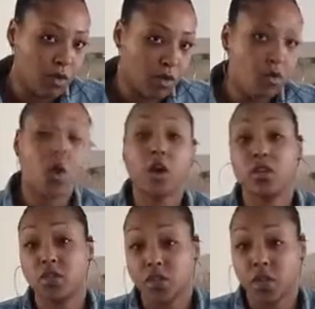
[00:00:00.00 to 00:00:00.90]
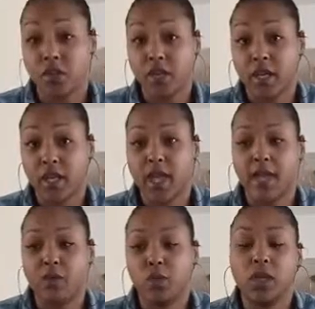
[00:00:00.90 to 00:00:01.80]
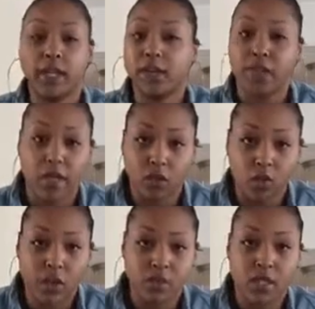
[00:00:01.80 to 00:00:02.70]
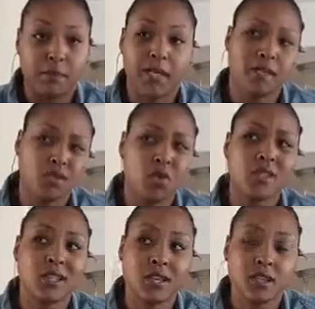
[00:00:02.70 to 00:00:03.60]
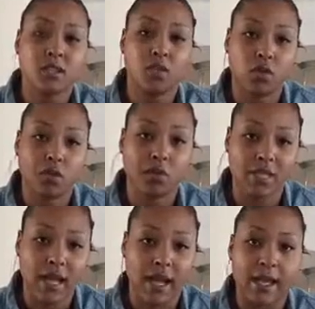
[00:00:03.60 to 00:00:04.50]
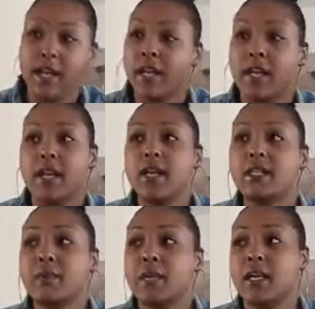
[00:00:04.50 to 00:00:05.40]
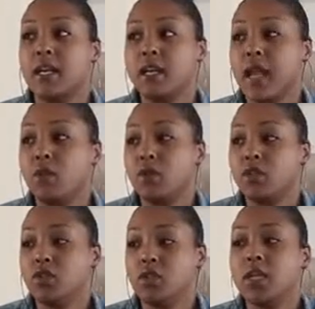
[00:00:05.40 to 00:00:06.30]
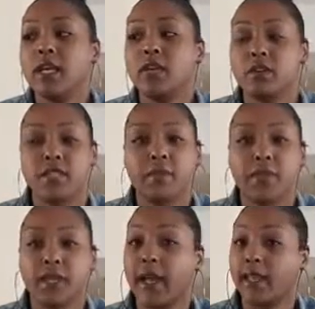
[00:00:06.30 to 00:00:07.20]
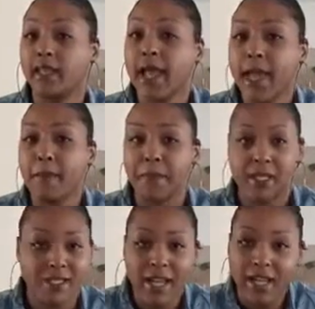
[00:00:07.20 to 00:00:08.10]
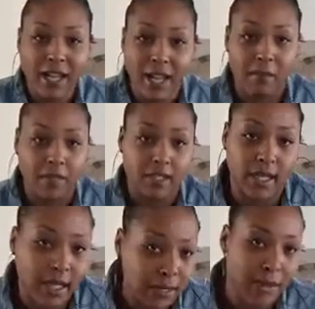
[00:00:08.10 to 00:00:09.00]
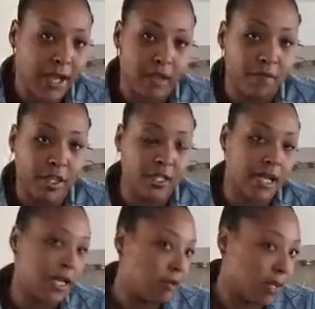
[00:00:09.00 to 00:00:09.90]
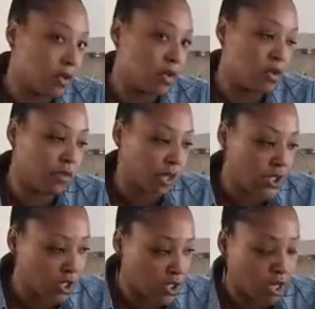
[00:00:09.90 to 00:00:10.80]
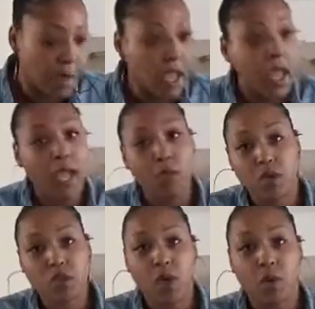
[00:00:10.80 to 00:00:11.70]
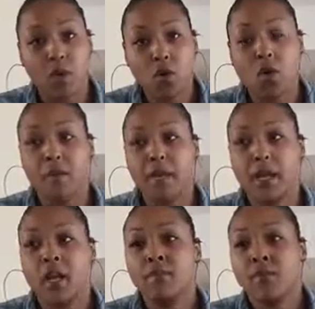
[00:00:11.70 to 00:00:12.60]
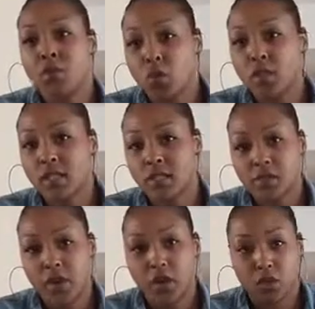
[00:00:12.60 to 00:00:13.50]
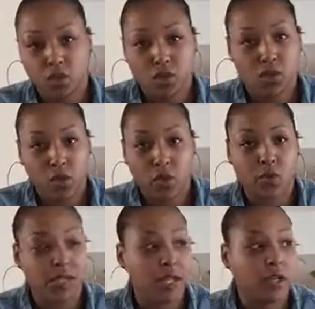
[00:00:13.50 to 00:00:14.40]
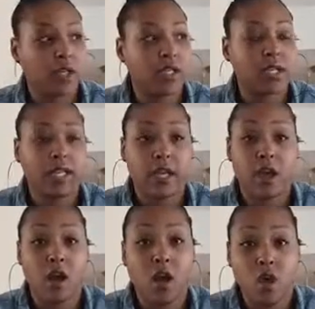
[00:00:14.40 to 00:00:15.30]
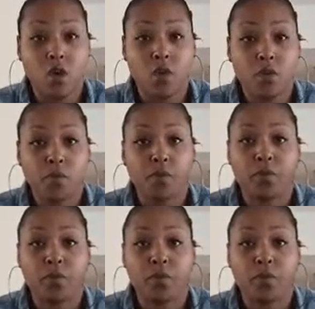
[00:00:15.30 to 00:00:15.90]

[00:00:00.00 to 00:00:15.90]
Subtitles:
you are deserving and willing of their loyalty, because Taurus is a loyal sign. Now, that doesn't mean that they wouldn't cheat or something like that, because that can happen to anybody of any sign depending on your relationship and what's going on. But Taurus is a very loyal sign. They're going to take care of home.